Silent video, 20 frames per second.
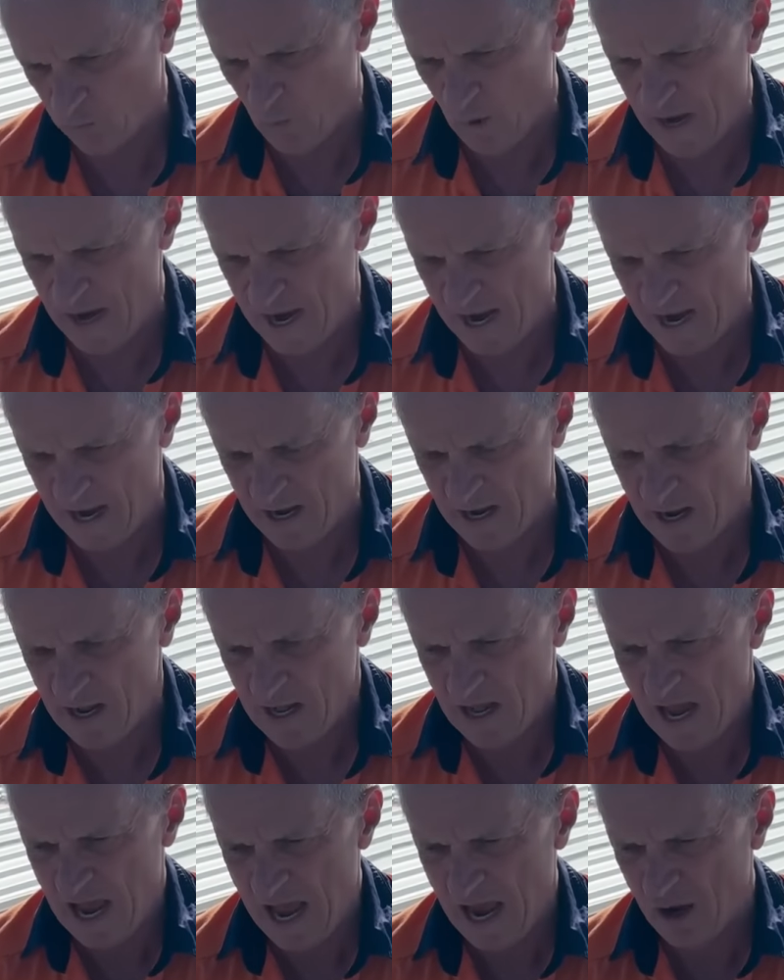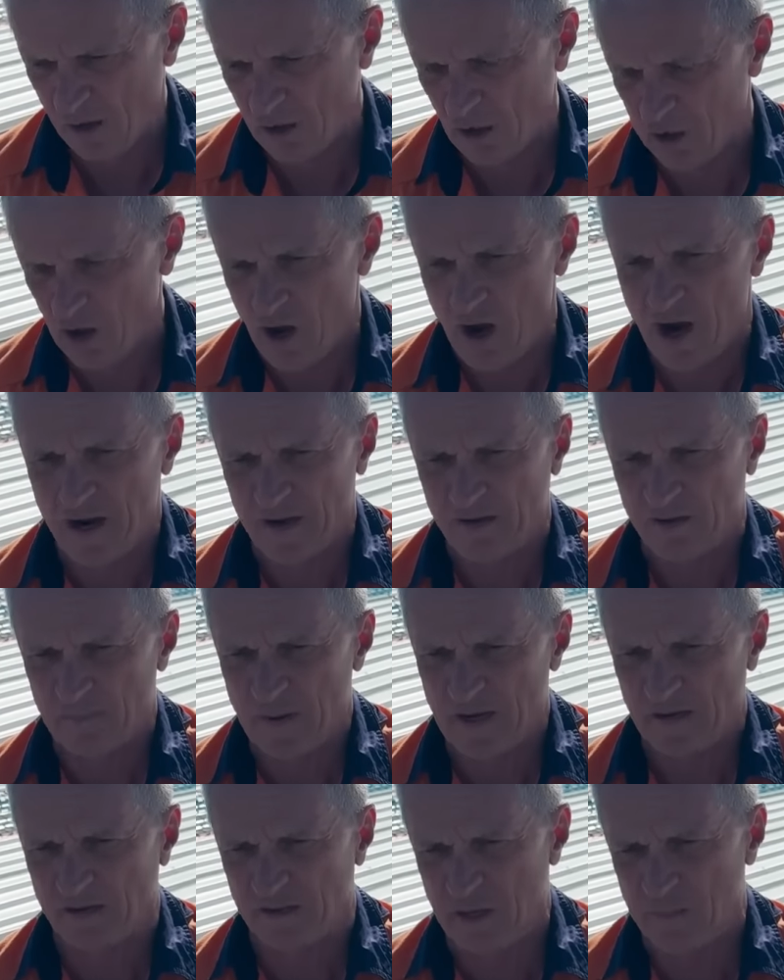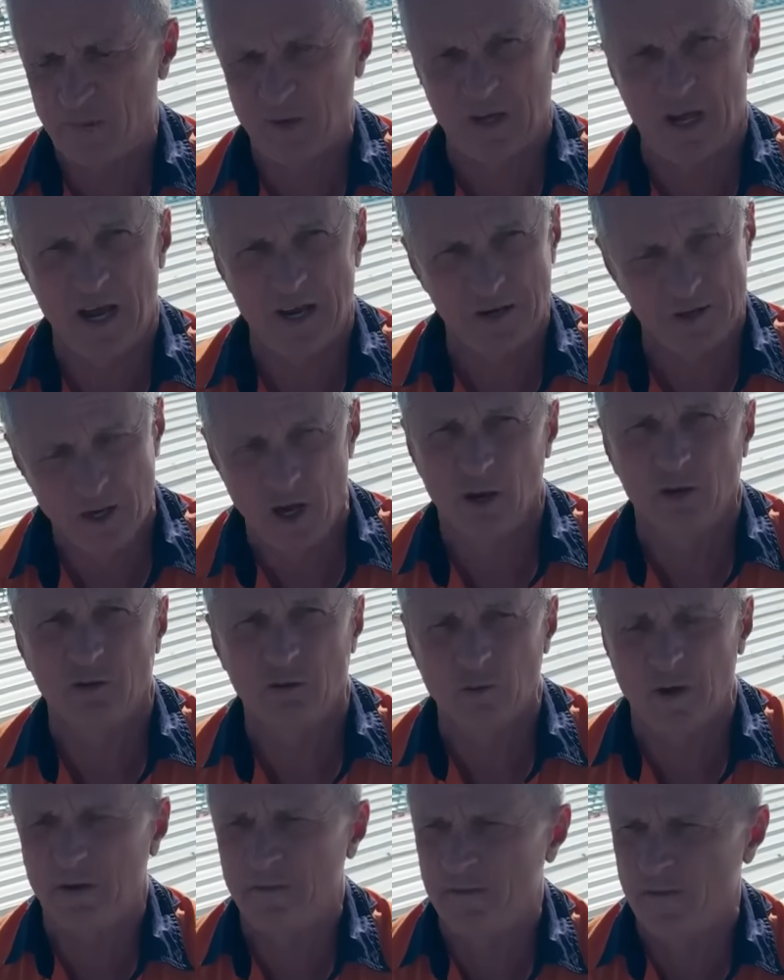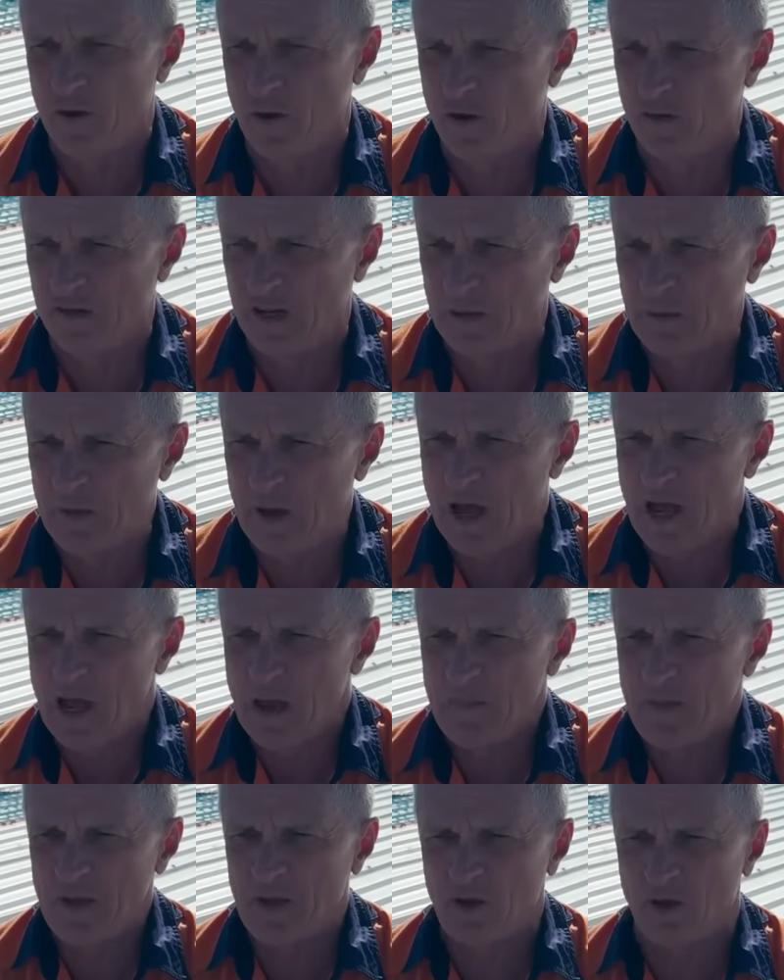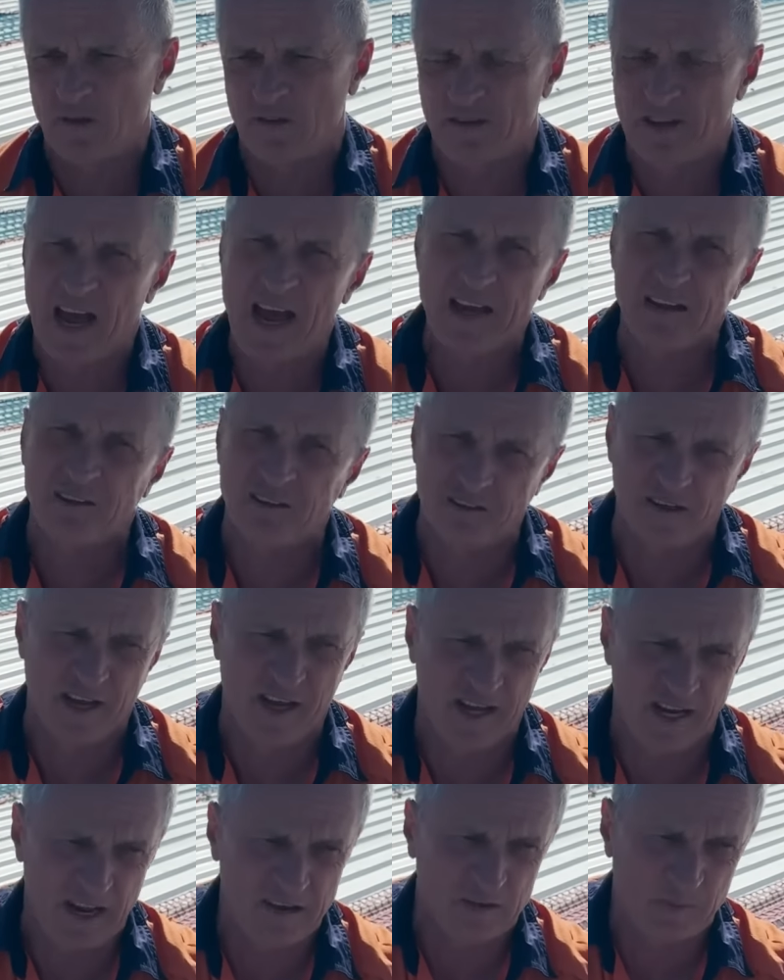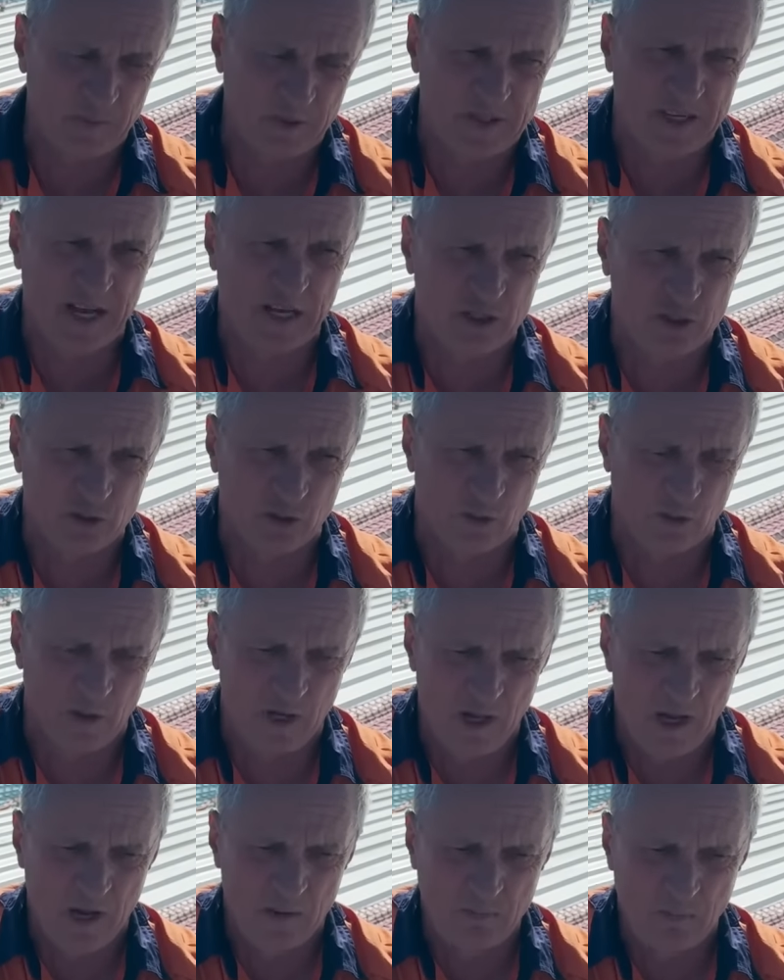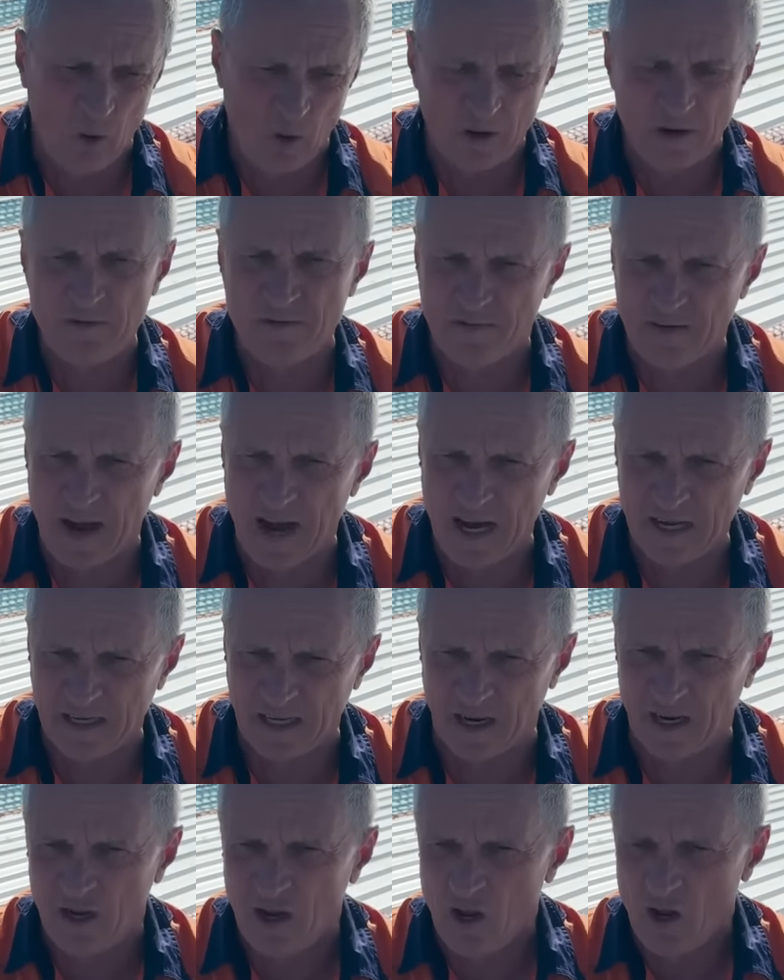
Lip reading: where our clients may stipulate no string fusing because they see it as a potential point of failure.